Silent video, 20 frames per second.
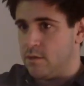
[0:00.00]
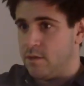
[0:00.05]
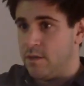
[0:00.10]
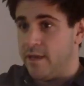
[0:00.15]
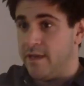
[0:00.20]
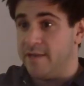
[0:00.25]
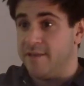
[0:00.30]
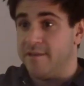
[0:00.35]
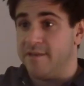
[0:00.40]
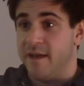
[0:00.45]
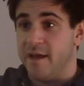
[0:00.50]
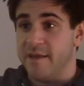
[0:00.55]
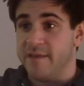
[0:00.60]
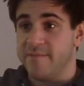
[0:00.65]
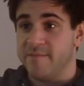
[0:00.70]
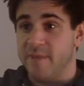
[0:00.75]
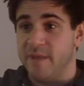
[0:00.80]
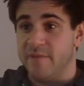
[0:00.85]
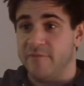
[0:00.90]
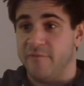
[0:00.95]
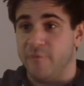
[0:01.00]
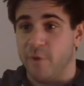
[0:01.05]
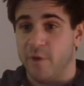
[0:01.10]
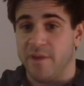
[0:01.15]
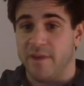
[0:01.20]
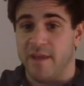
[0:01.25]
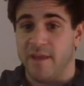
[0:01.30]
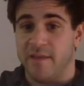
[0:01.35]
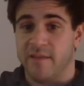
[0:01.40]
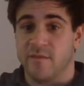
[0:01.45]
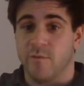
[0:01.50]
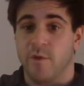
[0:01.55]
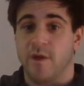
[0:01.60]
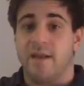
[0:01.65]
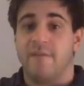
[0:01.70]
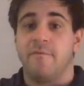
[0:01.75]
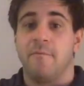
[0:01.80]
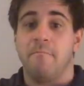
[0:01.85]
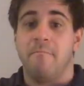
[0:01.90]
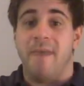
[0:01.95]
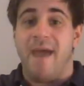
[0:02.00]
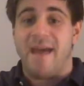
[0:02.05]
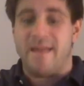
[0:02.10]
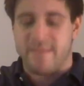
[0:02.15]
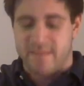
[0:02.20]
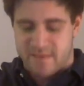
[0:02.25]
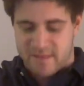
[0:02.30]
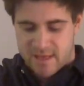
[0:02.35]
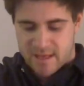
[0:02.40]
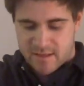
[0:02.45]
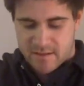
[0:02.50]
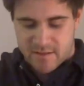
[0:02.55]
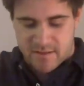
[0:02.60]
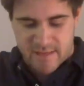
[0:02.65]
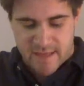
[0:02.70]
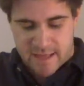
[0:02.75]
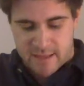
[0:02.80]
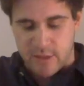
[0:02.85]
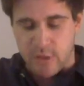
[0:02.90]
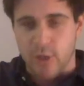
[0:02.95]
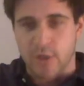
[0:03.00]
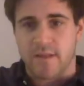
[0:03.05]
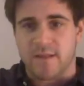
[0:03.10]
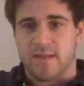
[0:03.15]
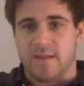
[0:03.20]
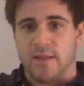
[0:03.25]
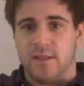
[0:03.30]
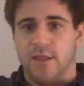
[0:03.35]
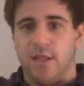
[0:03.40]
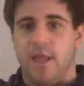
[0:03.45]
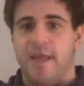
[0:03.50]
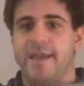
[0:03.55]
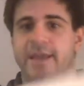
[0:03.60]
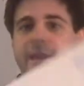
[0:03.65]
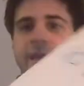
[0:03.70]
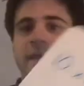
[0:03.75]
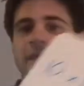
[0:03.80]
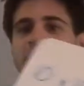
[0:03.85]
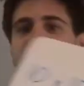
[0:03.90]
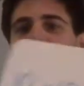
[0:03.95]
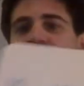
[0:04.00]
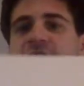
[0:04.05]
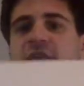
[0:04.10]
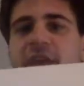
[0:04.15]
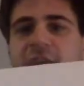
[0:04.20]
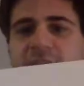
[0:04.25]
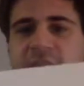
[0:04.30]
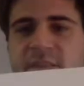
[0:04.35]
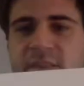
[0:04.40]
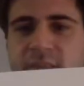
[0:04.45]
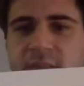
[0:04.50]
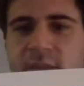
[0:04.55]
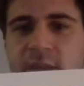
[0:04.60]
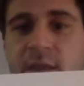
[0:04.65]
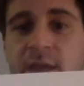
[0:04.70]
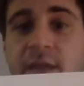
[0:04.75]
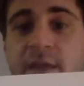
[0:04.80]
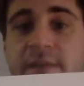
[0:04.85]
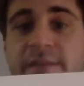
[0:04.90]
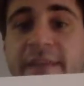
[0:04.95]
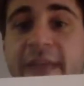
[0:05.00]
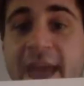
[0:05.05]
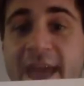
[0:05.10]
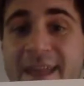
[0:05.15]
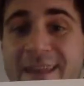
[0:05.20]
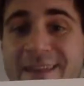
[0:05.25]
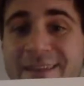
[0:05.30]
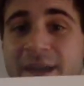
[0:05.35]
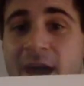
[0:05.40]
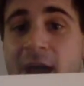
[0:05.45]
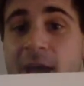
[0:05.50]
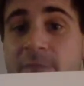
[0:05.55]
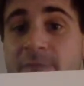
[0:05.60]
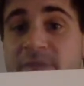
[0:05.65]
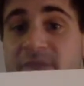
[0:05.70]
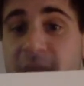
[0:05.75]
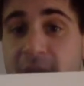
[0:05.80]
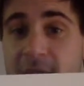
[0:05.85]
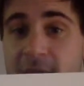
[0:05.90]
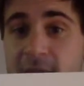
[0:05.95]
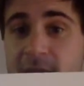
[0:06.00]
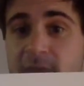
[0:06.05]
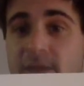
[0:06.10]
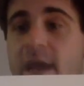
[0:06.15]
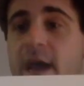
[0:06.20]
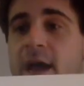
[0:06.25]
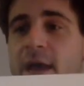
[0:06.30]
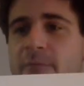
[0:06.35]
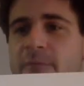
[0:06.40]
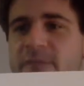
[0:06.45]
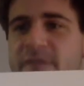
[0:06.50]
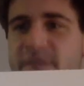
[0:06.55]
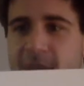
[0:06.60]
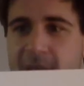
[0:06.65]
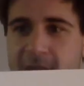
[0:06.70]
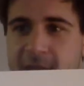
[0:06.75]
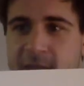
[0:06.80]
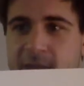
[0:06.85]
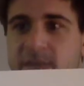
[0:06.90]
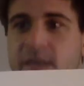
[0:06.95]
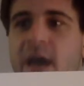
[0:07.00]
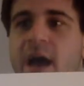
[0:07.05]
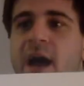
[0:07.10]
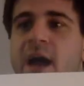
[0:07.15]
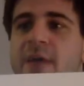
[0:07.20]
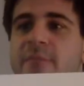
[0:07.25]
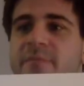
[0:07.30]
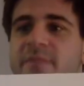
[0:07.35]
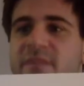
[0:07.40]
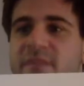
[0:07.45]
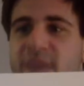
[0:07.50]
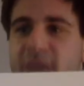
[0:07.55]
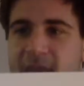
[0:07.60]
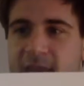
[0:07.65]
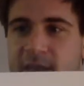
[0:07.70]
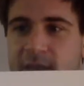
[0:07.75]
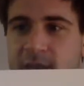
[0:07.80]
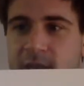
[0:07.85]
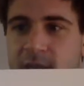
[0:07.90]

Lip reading: It does mean 4 tens. So we're going to have a math sentence that looks like this. 10 times 10 times 10 times 10.